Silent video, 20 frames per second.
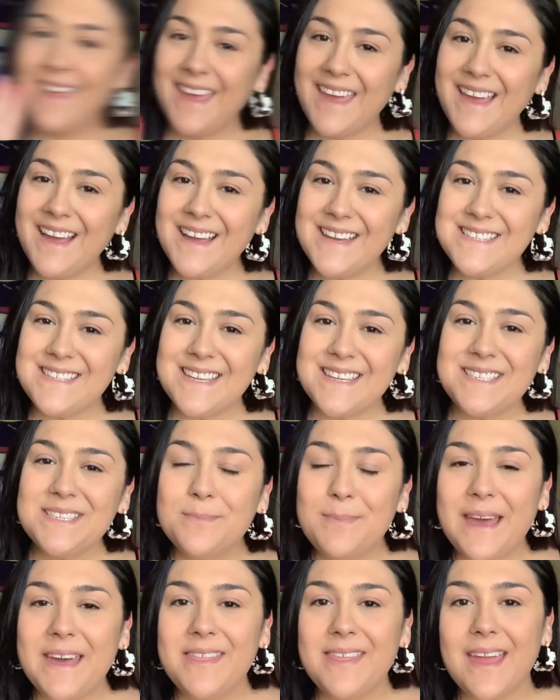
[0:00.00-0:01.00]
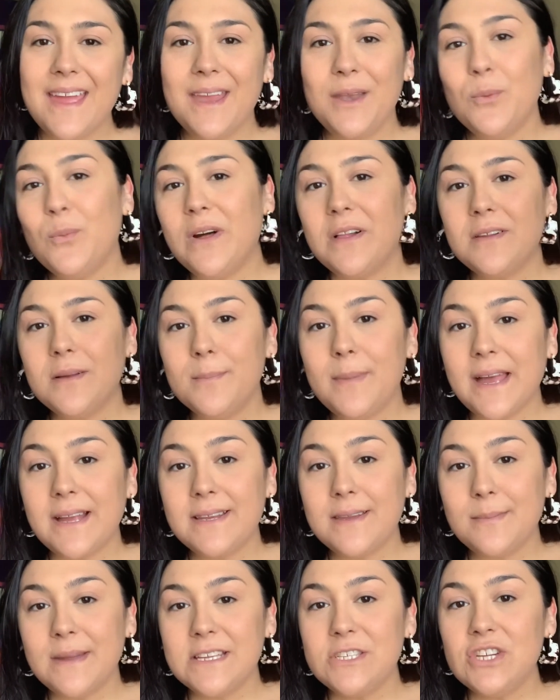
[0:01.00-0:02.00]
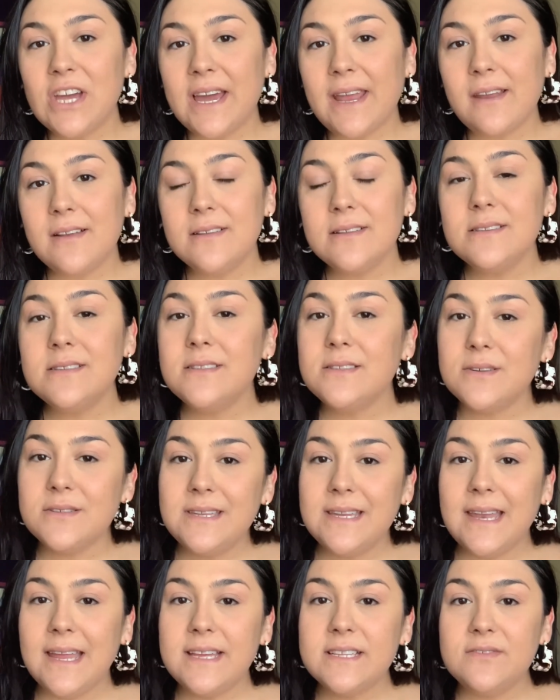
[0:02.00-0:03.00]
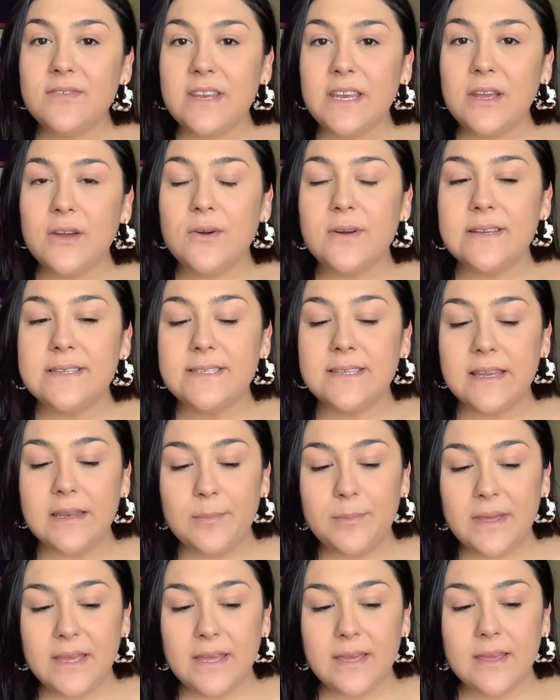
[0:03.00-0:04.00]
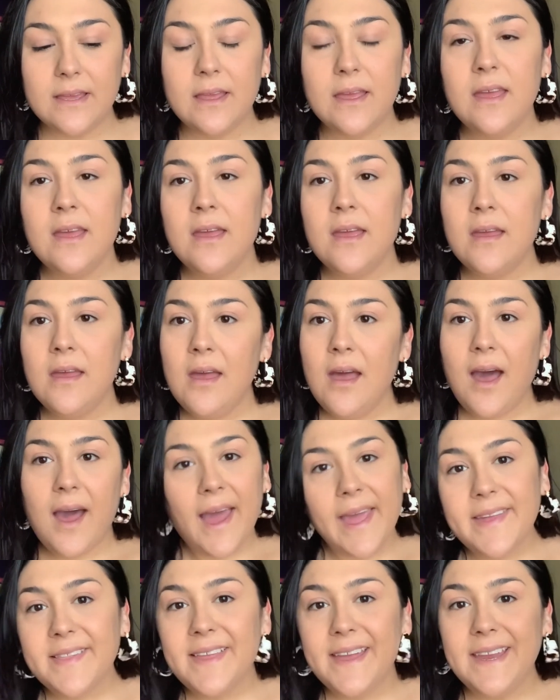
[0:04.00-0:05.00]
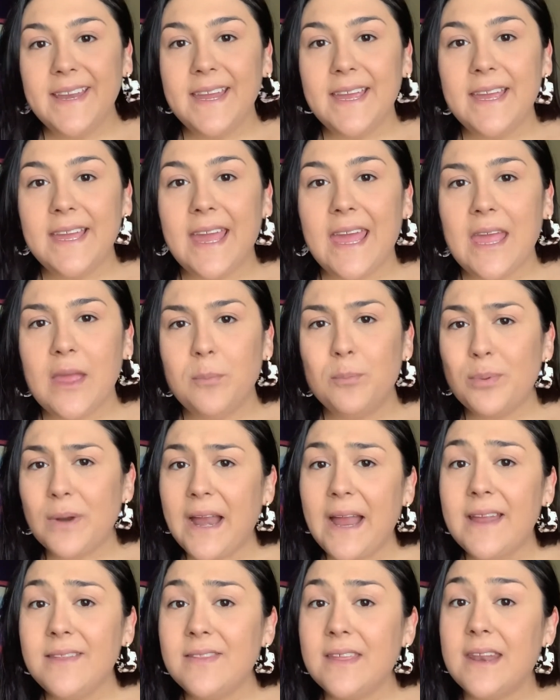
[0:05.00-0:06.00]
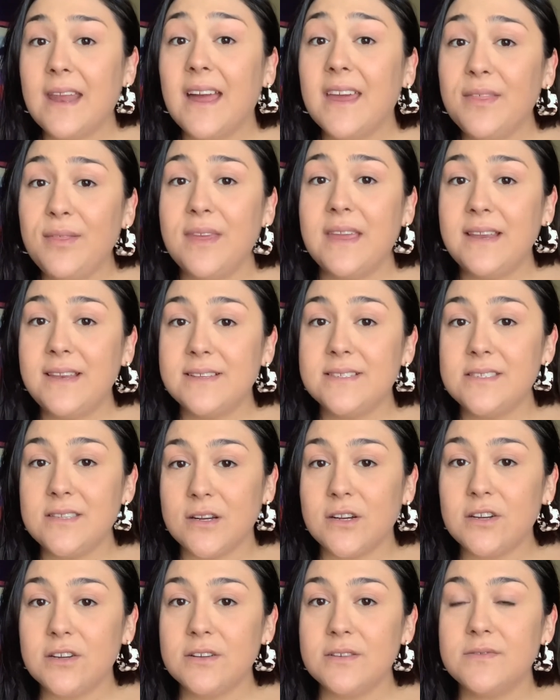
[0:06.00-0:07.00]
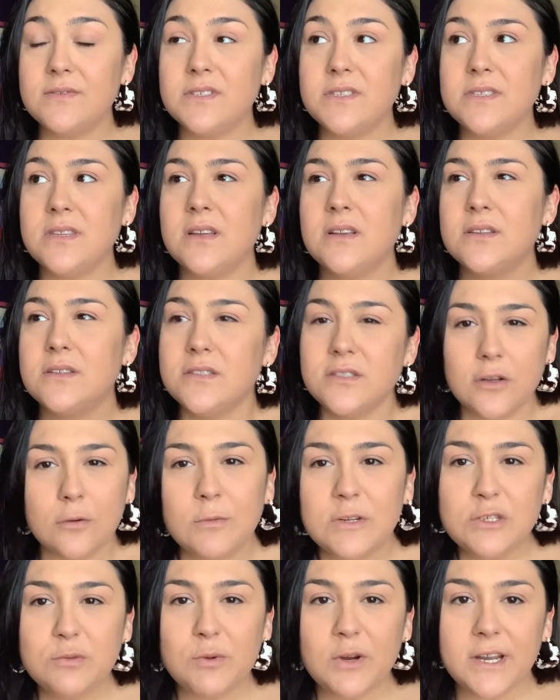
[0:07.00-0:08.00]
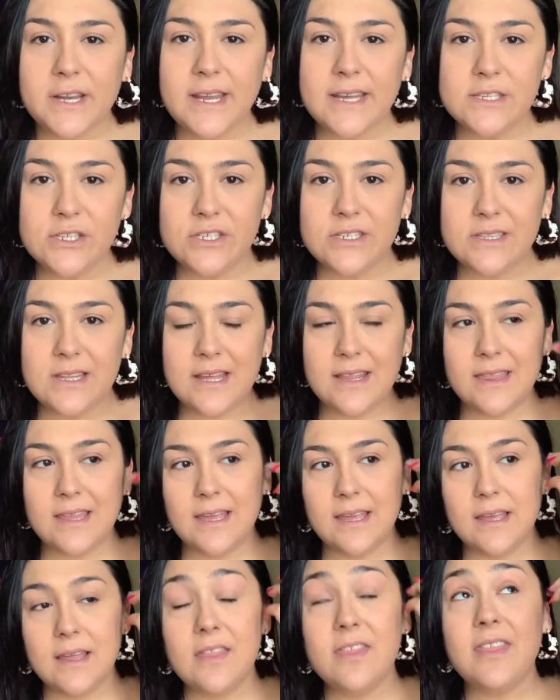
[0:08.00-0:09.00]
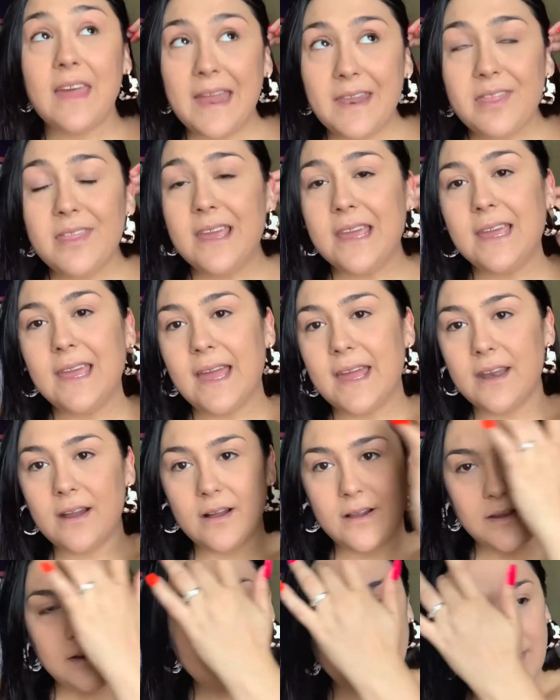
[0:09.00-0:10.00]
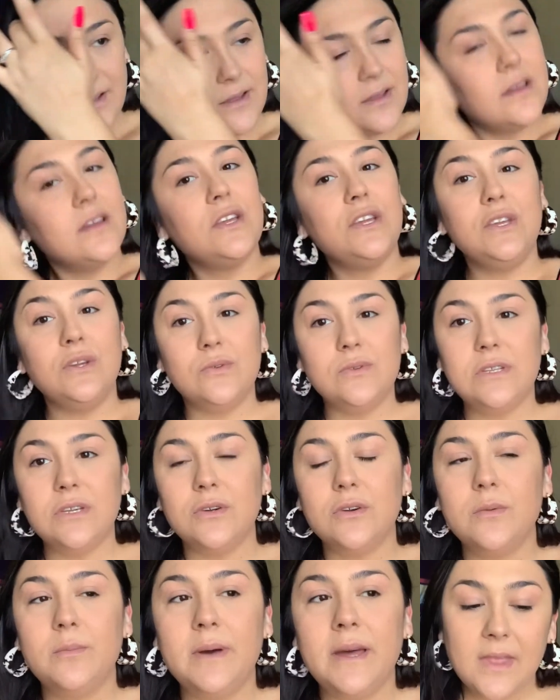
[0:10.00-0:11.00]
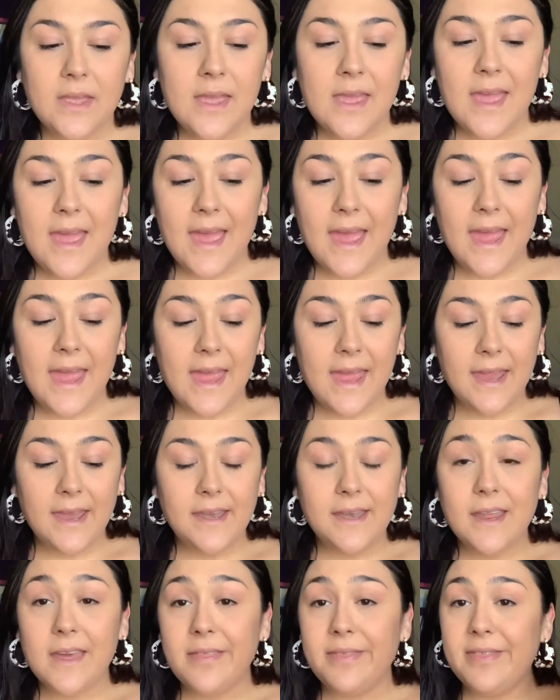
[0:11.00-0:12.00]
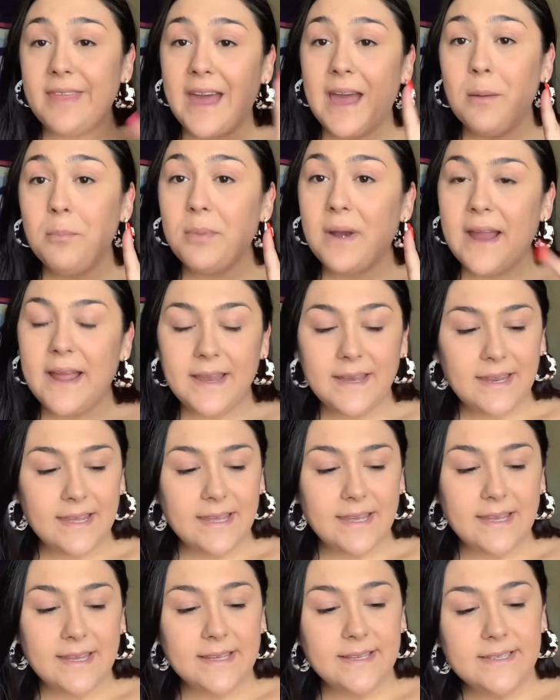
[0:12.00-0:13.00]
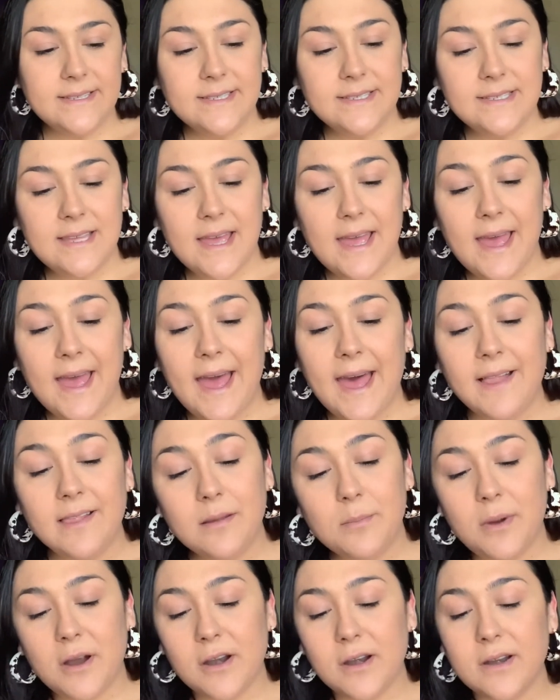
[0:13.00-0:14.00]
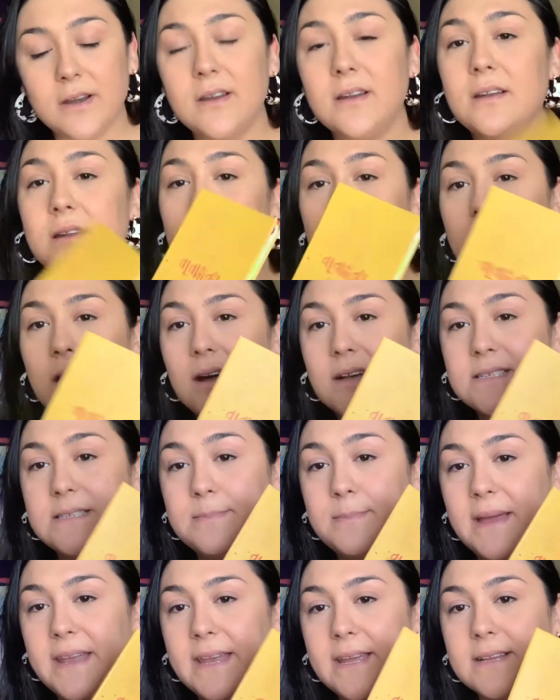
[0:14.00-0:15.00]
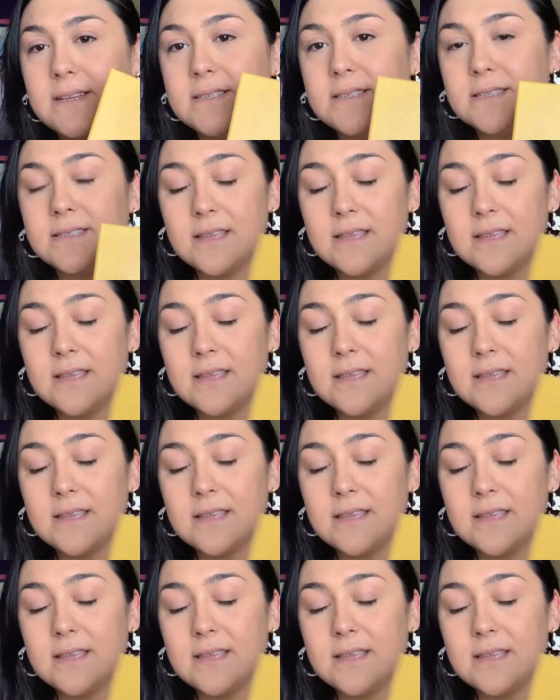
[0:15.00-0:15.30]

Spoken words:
guys, it's Beth and welcome back to my channel. So today's video is going to be highlighting a brand that I think deserves so much more attention than they get on YouTube, and that brand is Alamar Cosmetics.